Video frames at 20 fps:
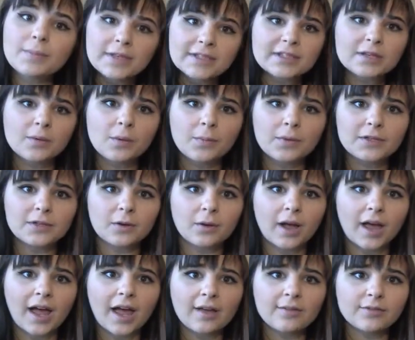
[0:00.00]
miss it when we don't
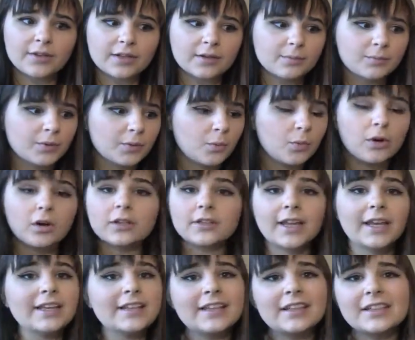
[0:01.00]
have it, but we're
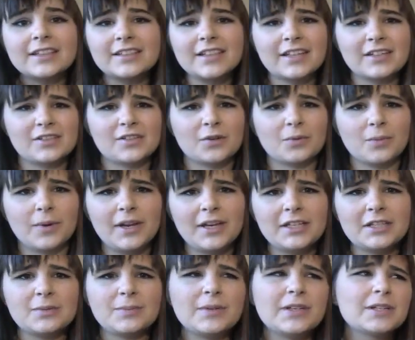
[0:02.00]
unlikely to change our
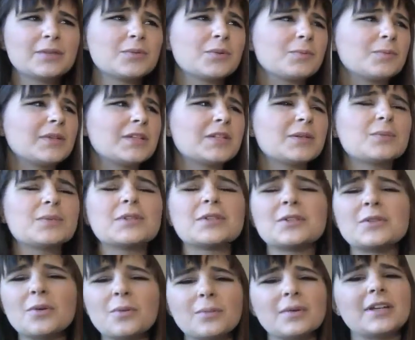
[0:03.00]
ways because we're busy with
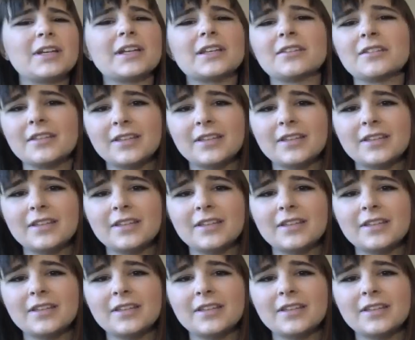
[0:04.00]
so many other